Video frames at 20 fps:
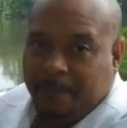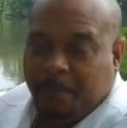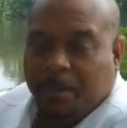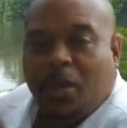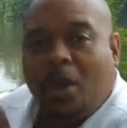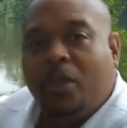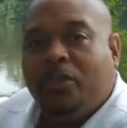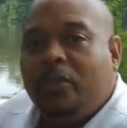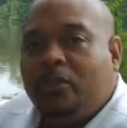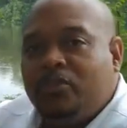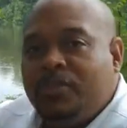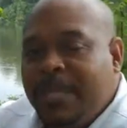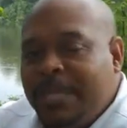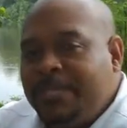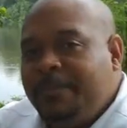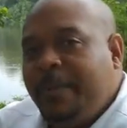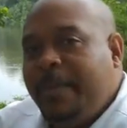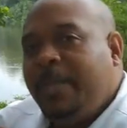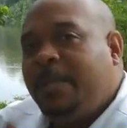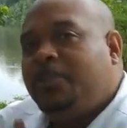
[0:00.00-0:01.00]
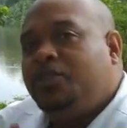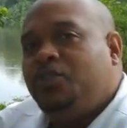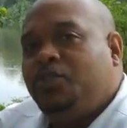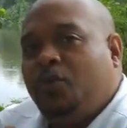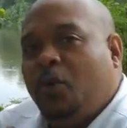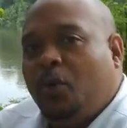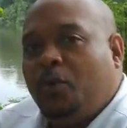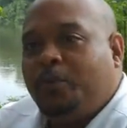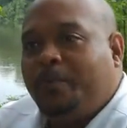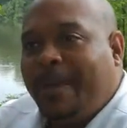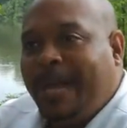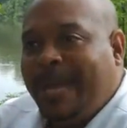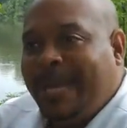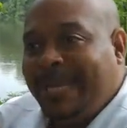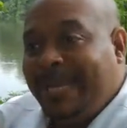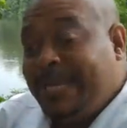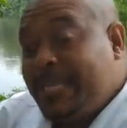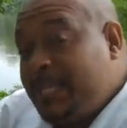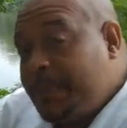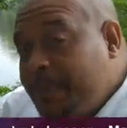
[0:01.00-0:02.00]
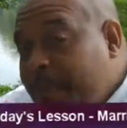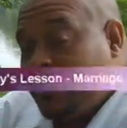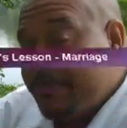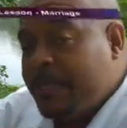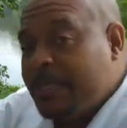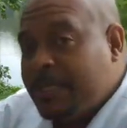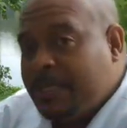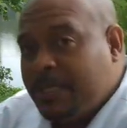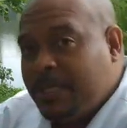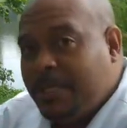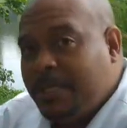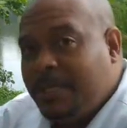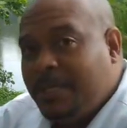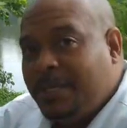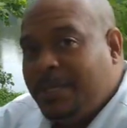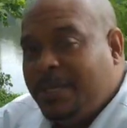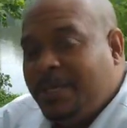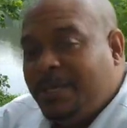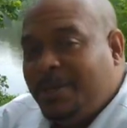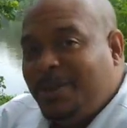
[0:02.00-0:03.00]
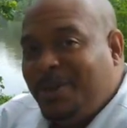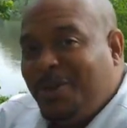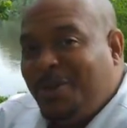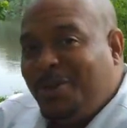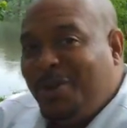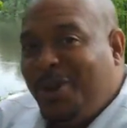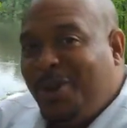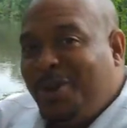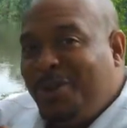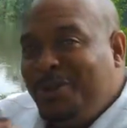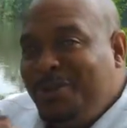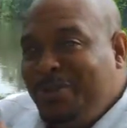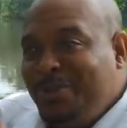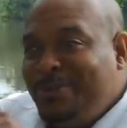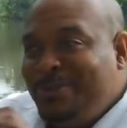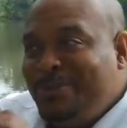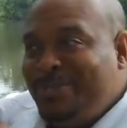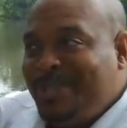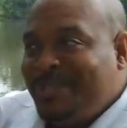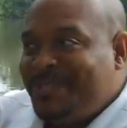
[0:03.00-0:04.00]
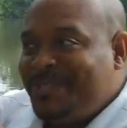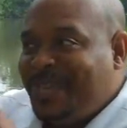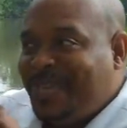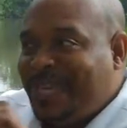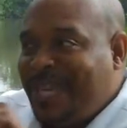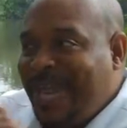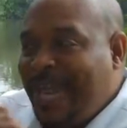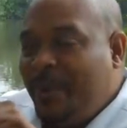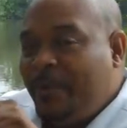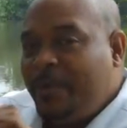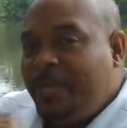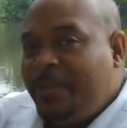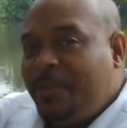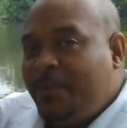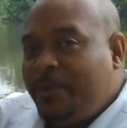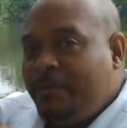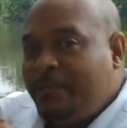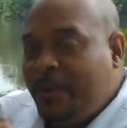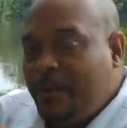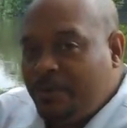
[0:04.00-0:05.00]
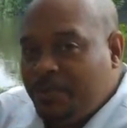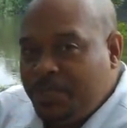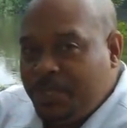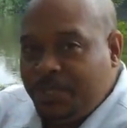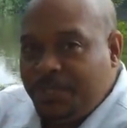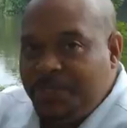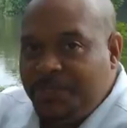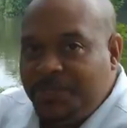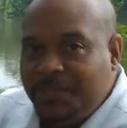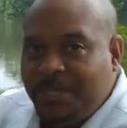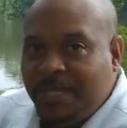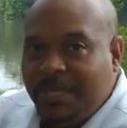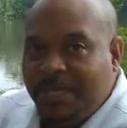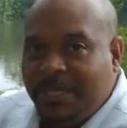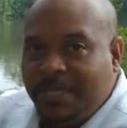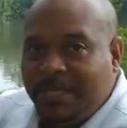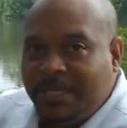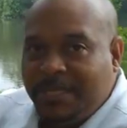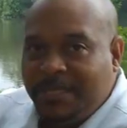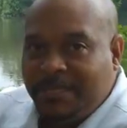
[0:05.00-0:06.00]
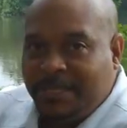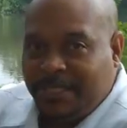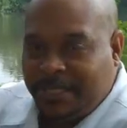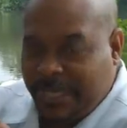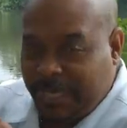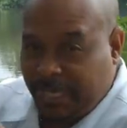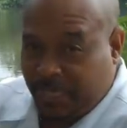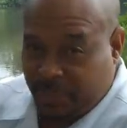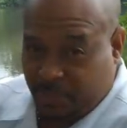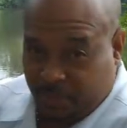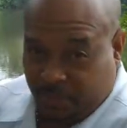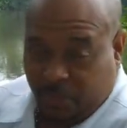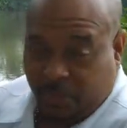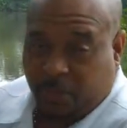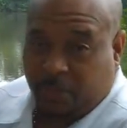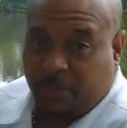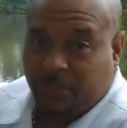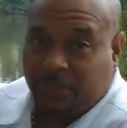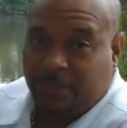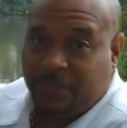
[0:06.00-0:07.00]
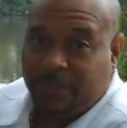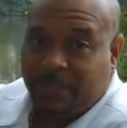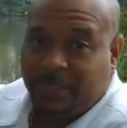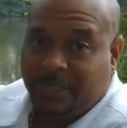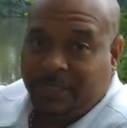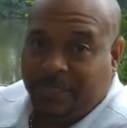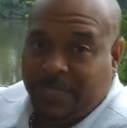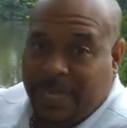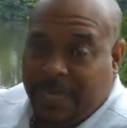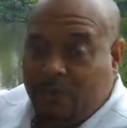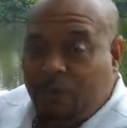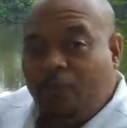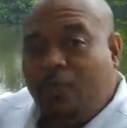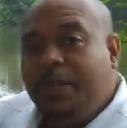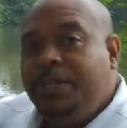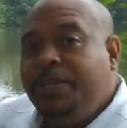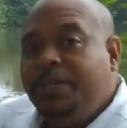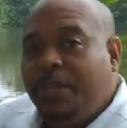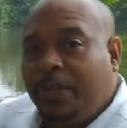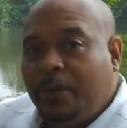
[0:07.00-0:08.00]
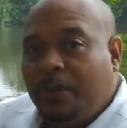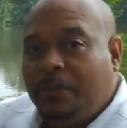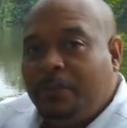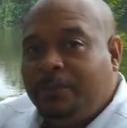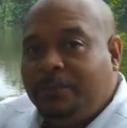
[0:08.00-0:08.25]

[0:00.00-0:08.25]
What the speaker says: But are those things being controlled by His Spirit? Or are you just allowing your emotions to take control and run you?